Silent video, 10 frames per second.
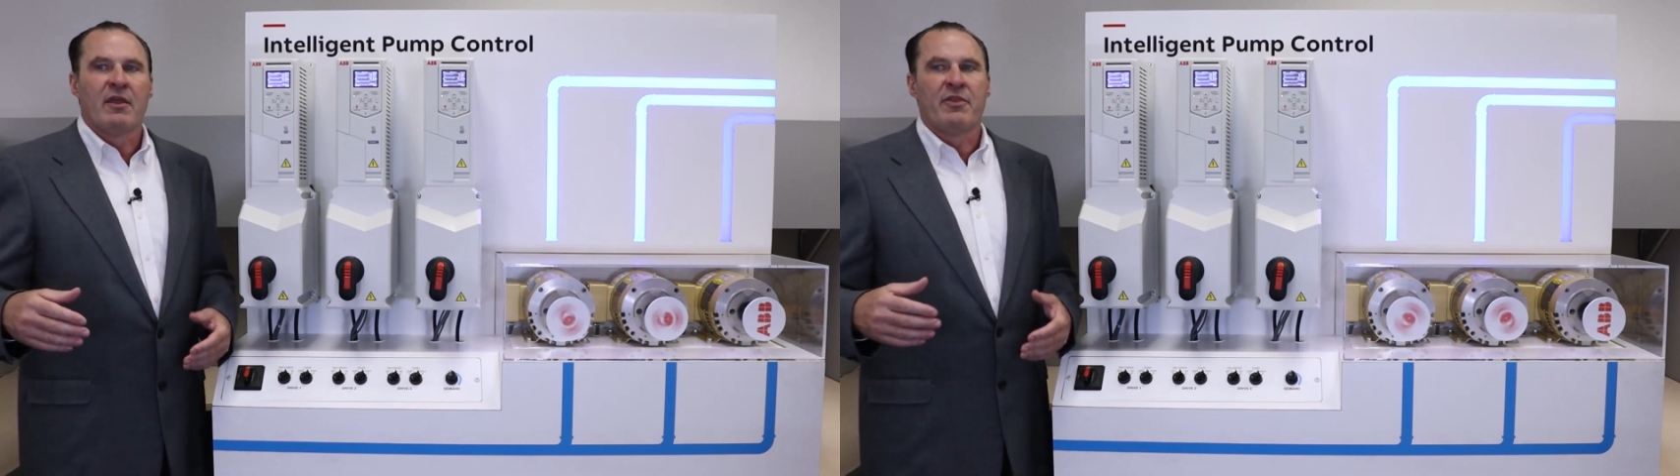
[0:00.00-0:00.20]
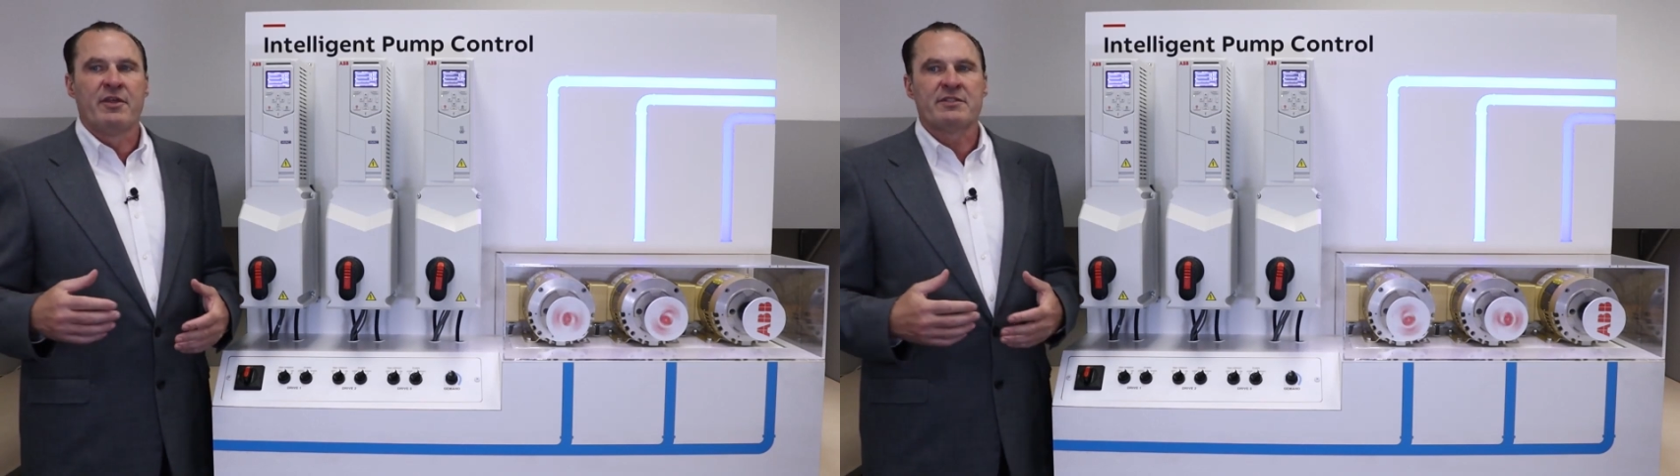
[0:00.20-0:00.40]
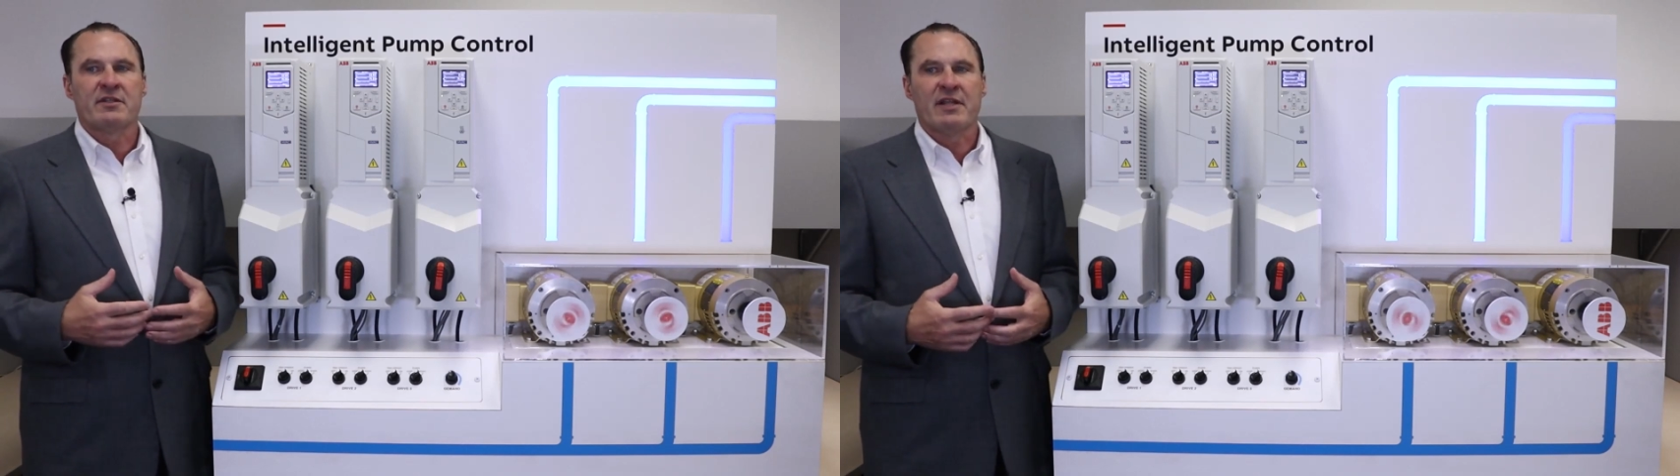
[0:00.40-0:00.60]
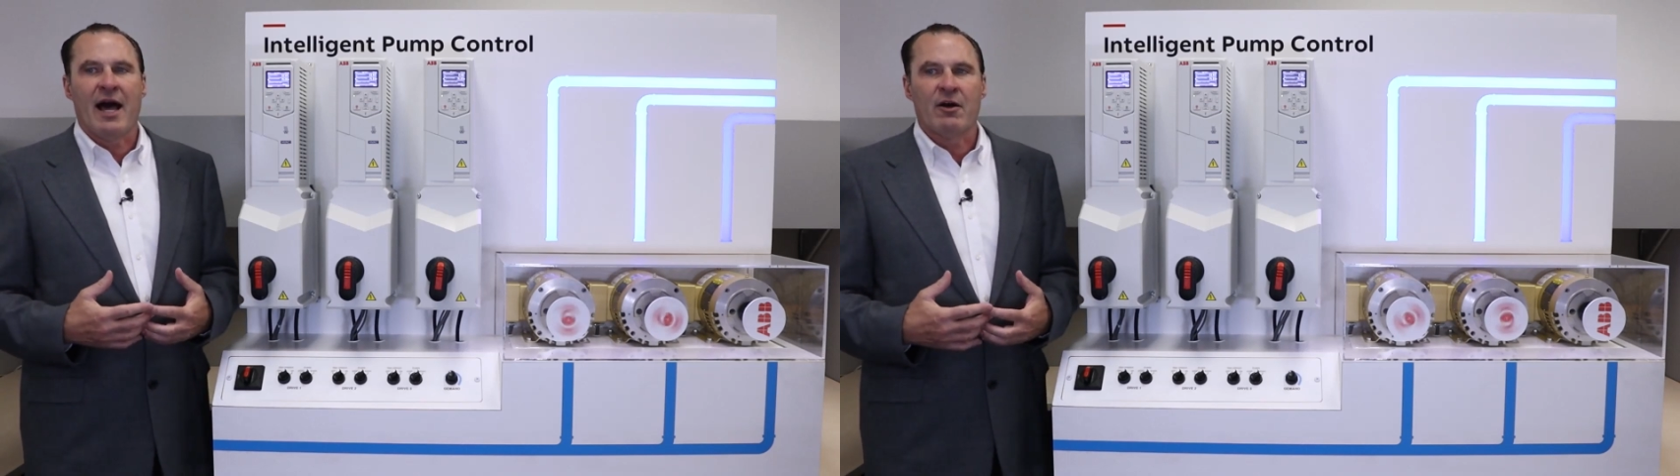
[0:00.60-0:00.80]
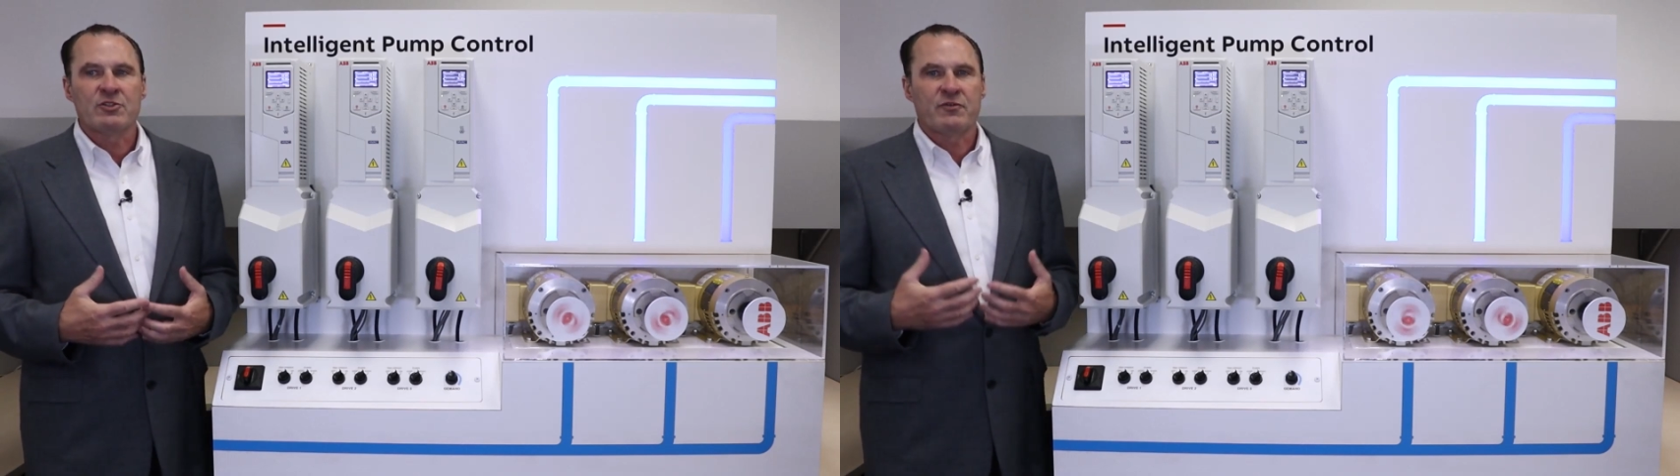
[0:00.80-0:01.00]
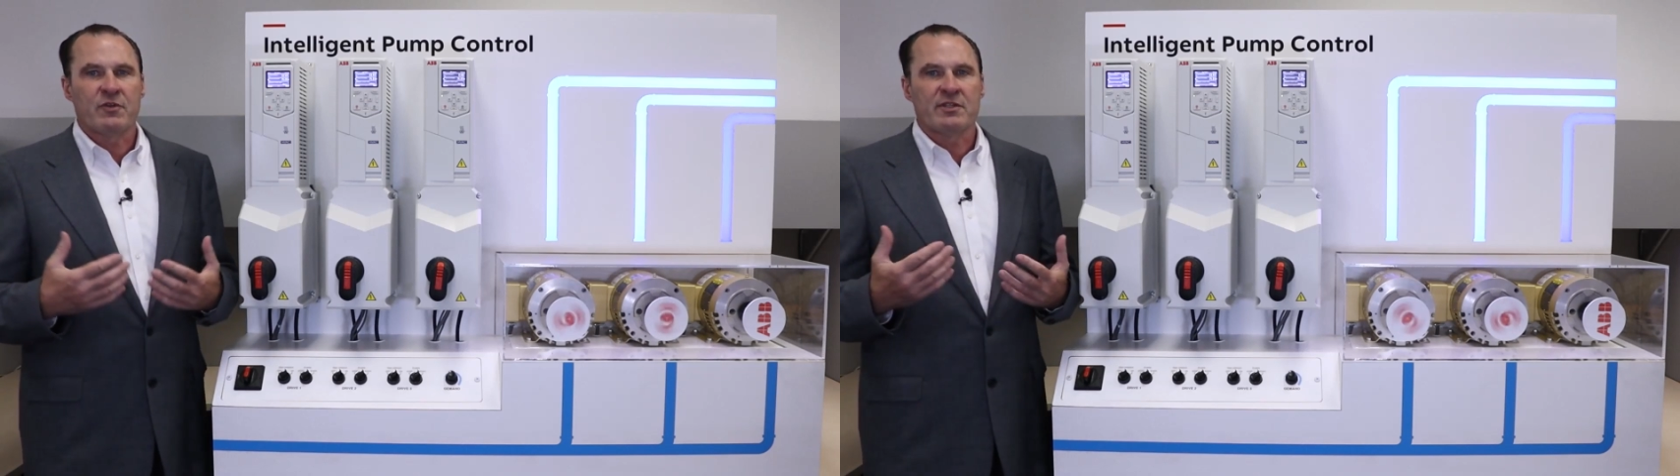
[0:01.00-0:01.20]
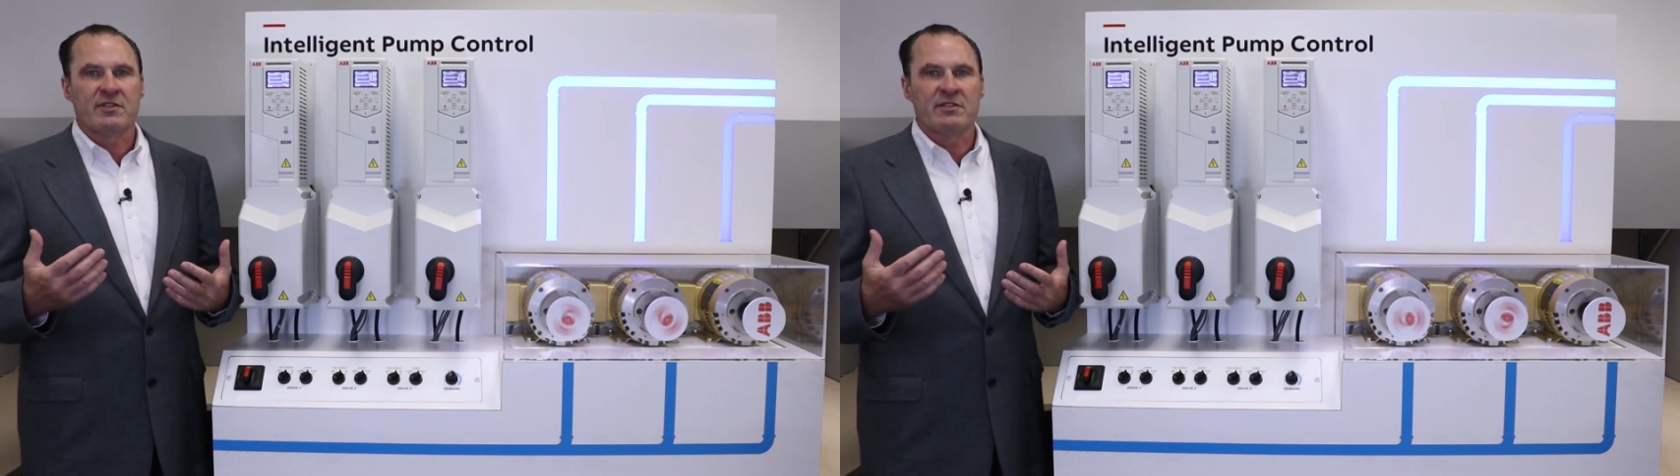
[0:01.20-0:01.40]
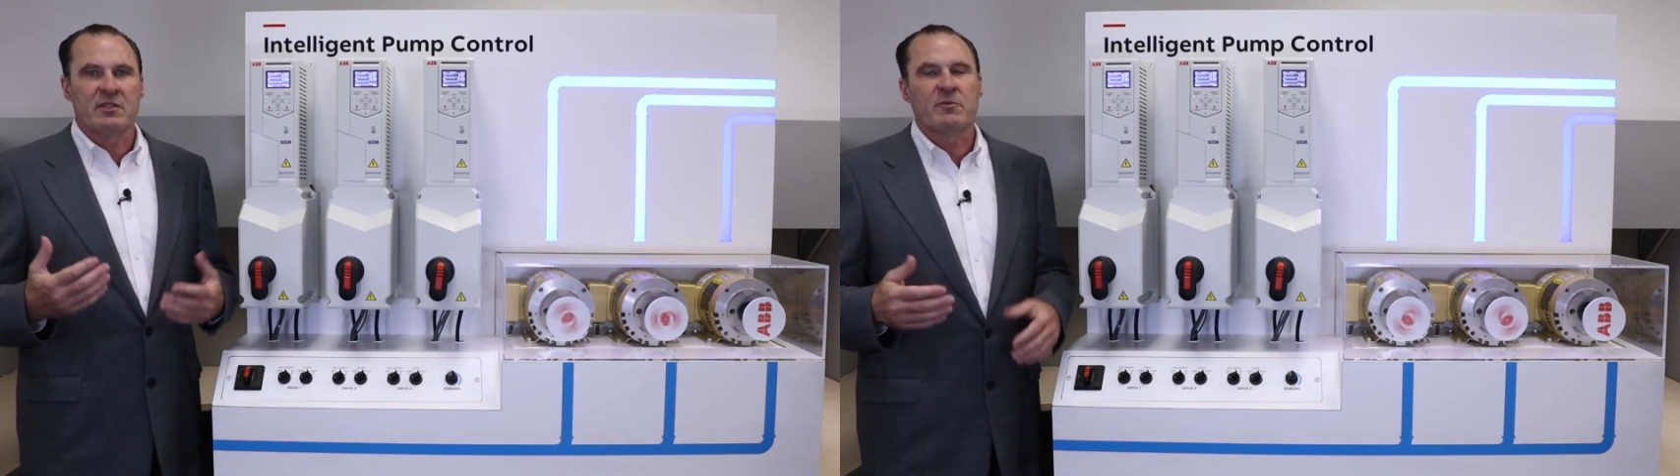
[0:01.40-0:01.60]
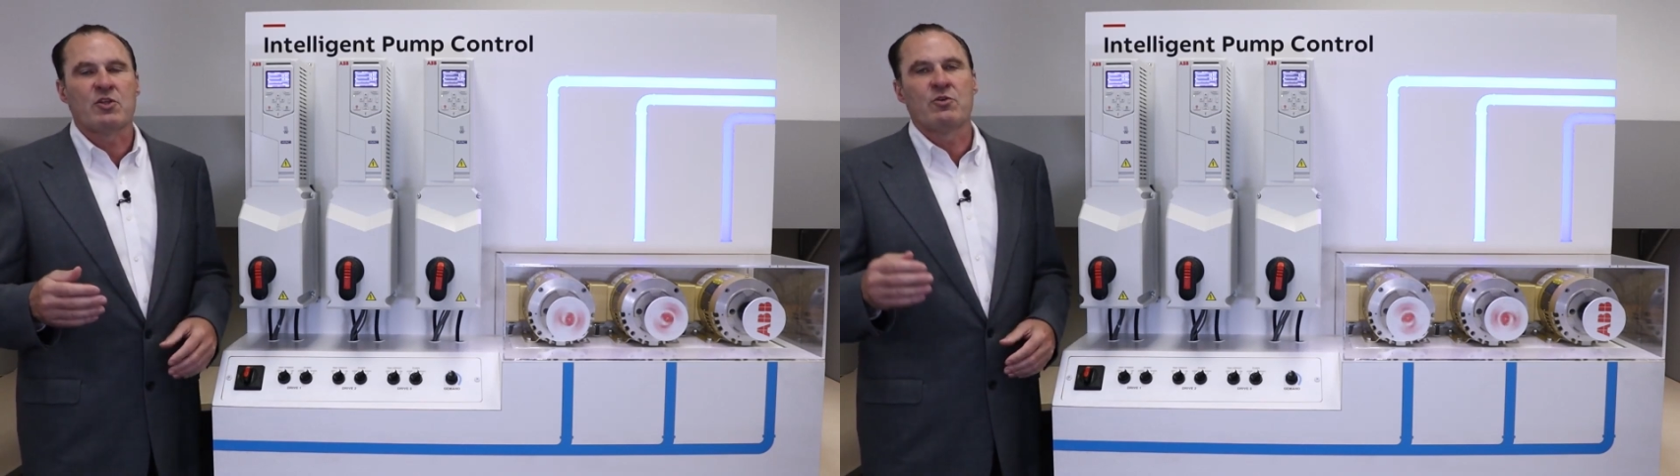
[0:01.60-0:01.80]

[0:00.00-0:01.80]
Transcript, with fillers: This allows for the system to